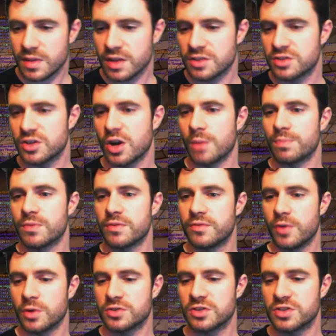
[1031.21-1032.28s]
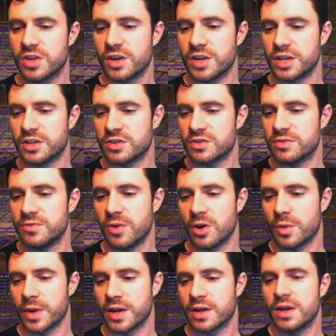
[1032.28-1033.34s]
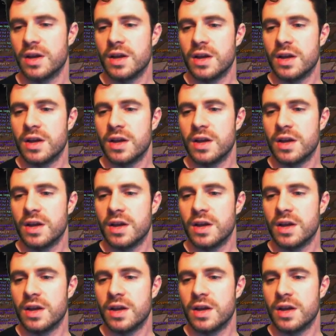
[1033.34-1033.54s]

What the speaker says: So, Fox's Cunning does the following.